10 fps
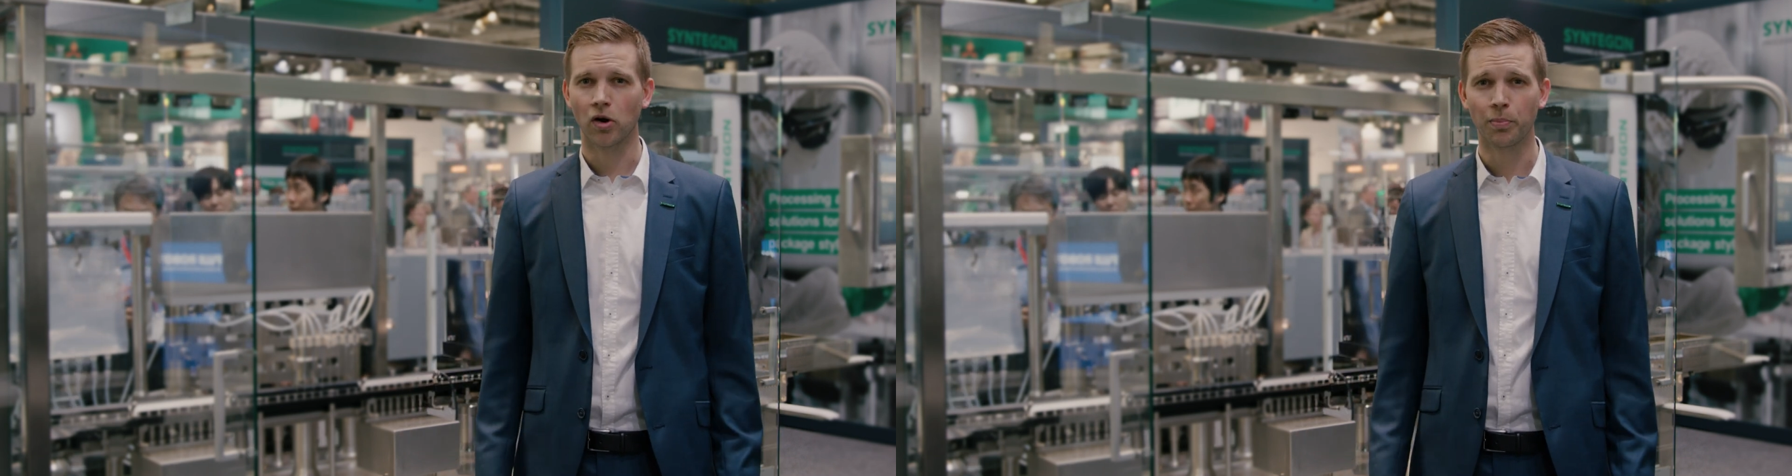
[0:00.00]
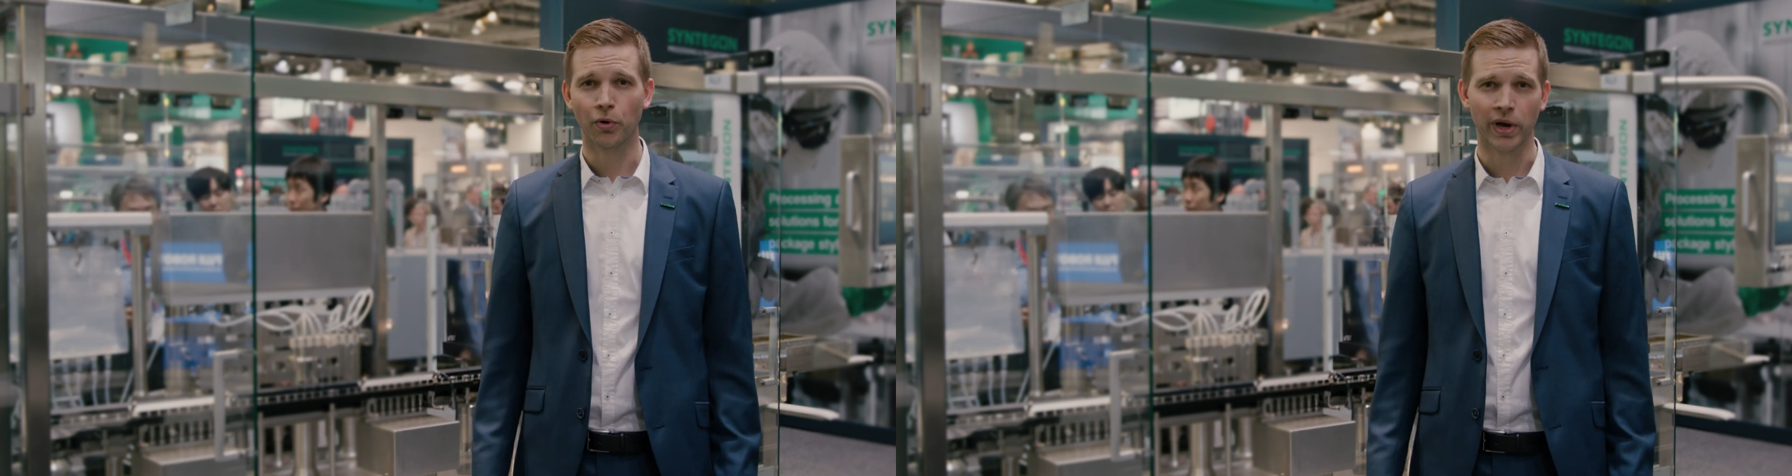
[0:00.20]

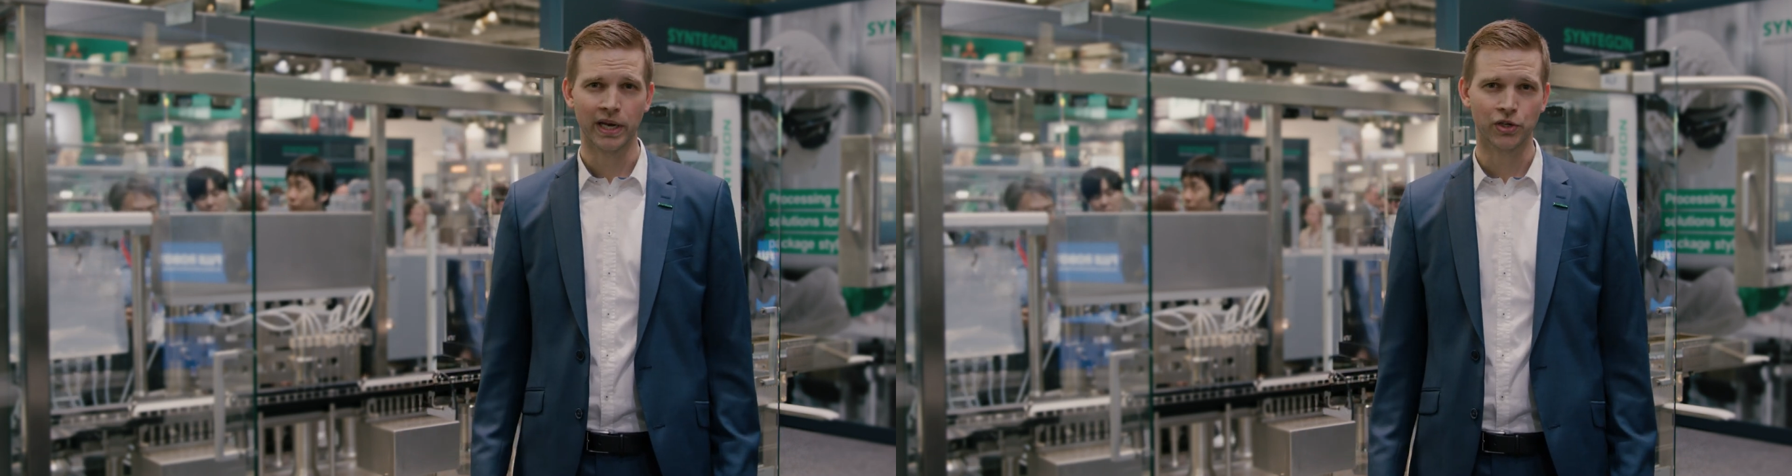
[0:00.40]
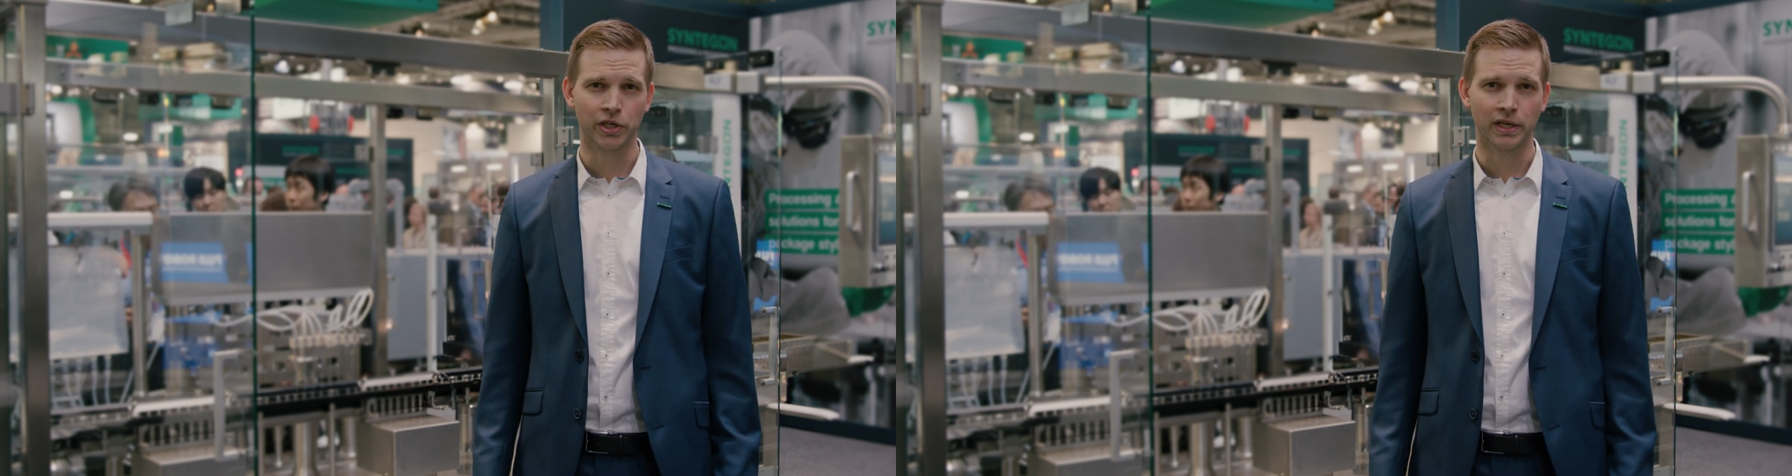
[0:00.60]

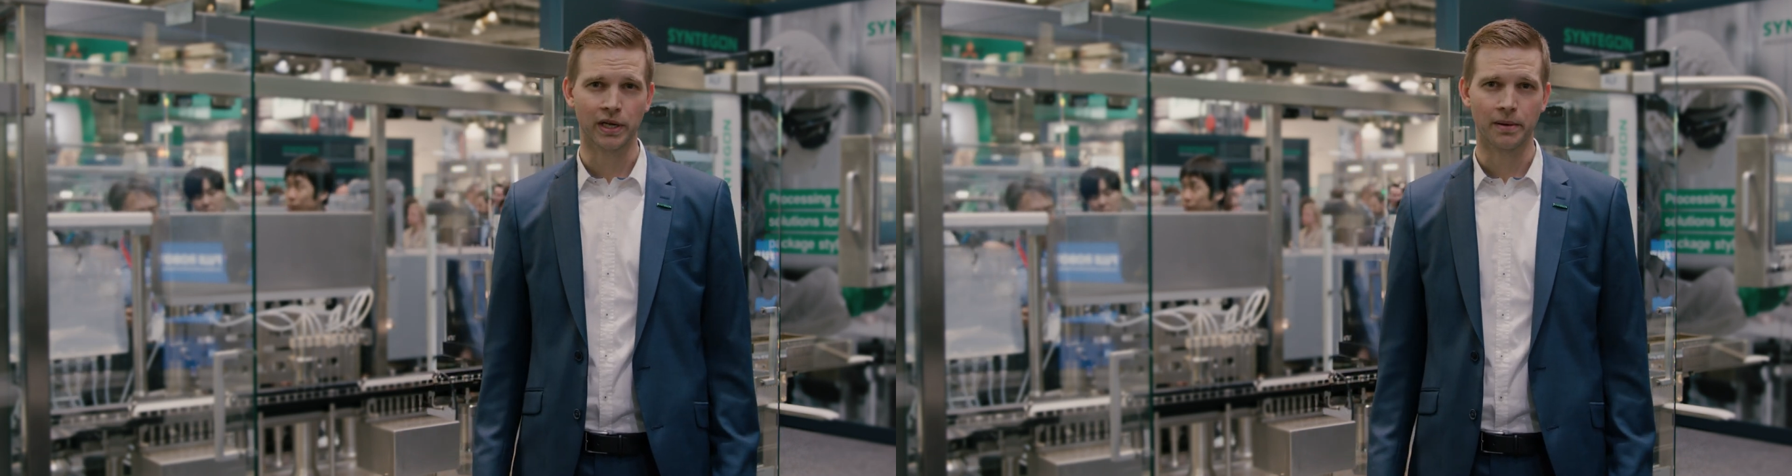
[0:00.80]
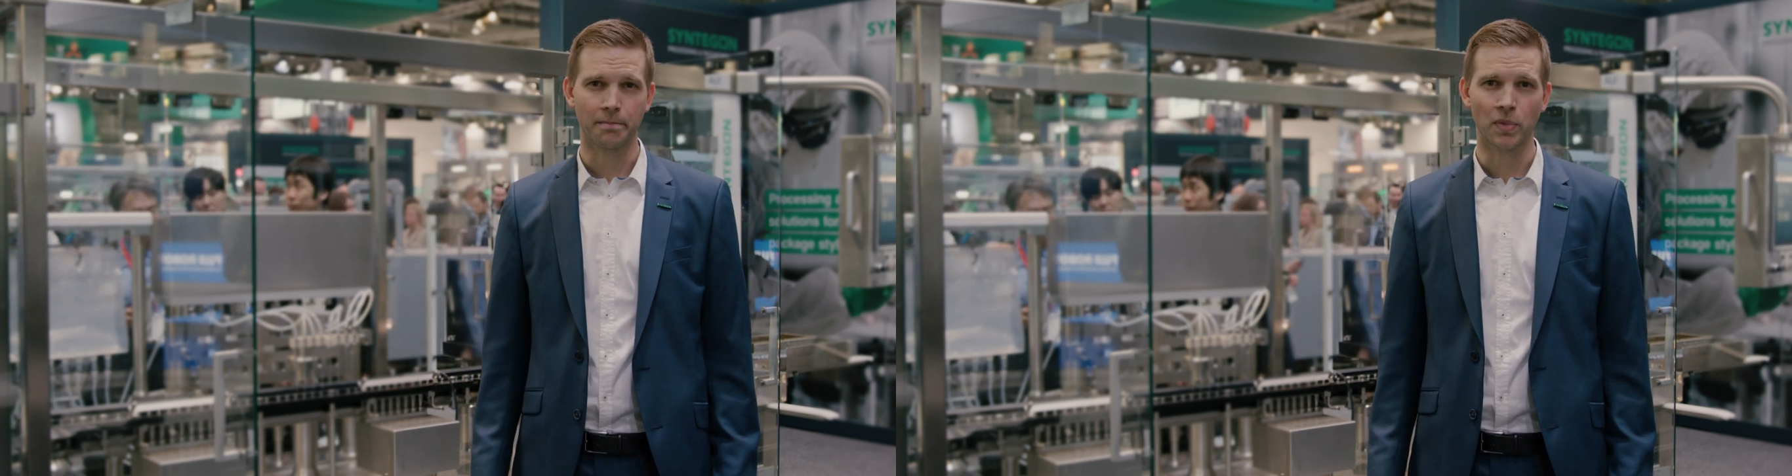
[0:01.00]

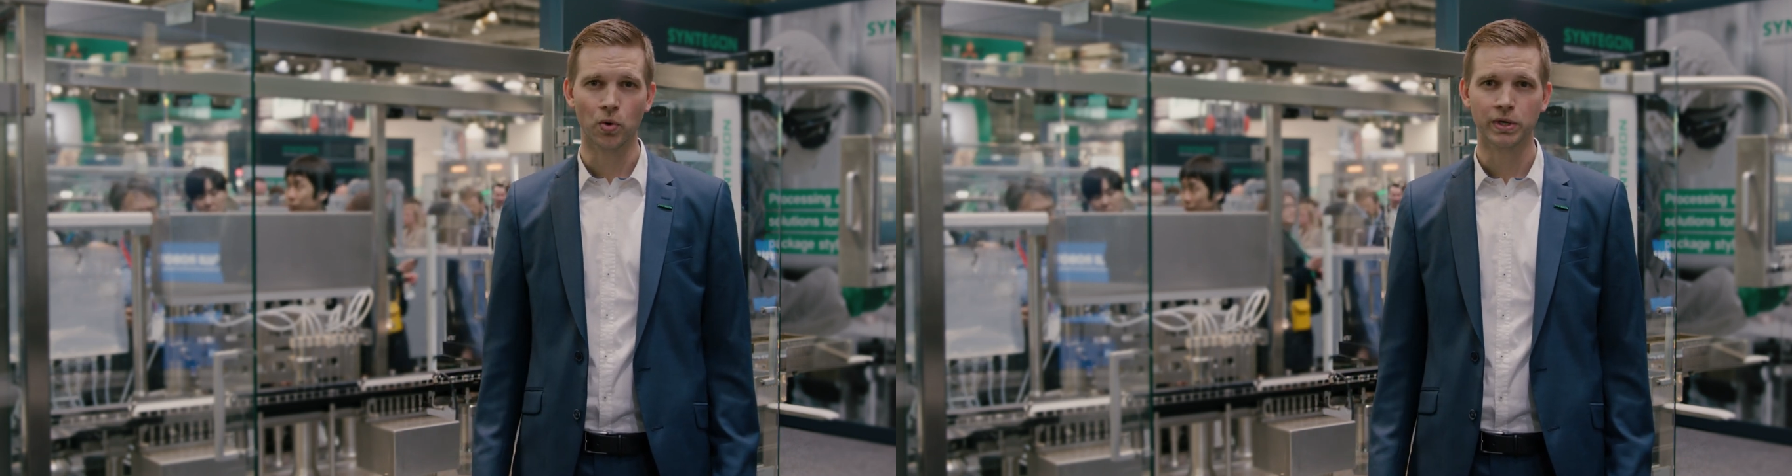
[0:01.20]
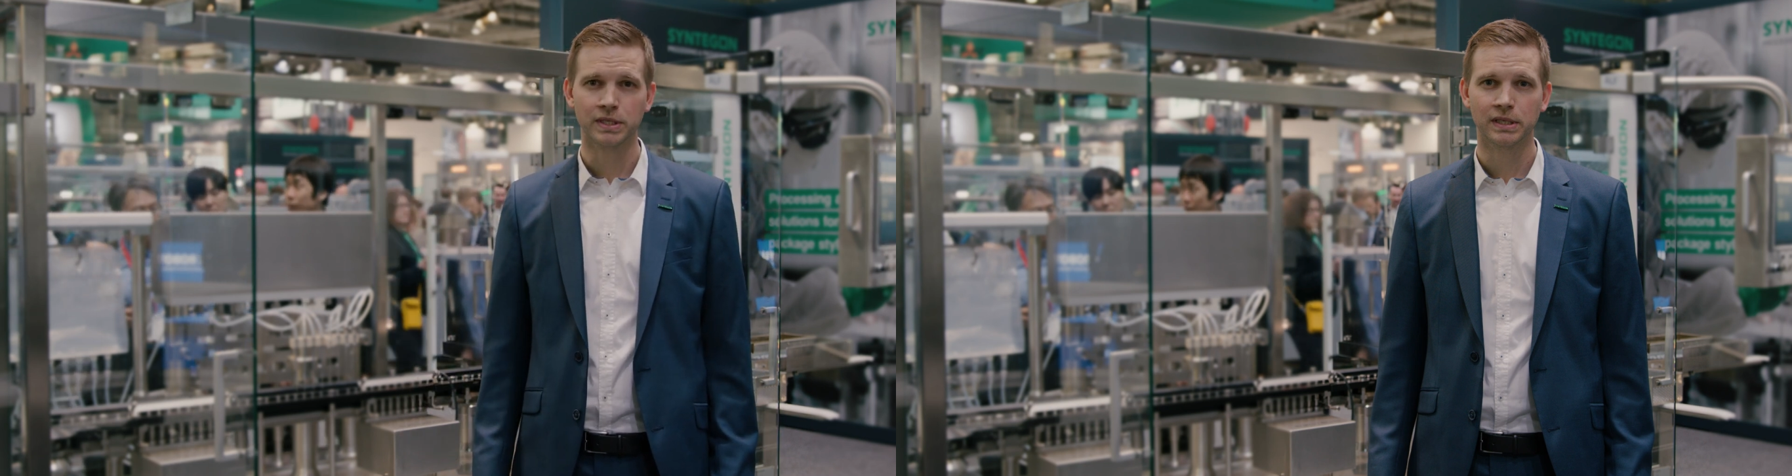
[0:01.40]
operation
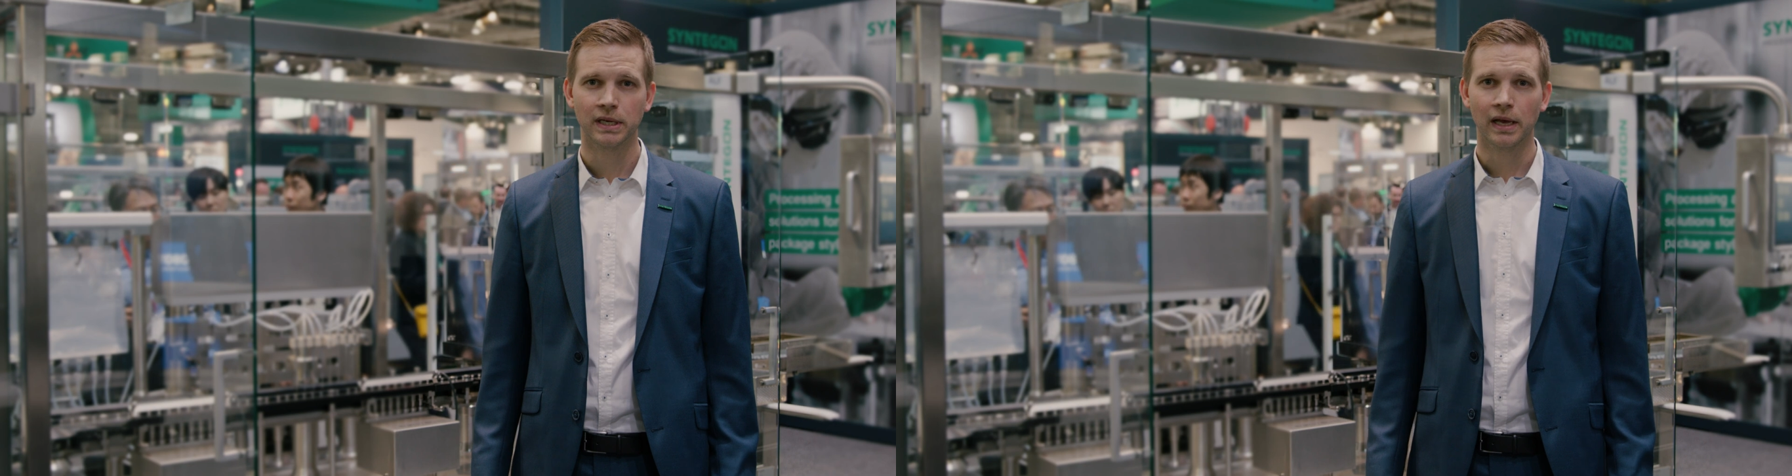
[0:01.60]
mode,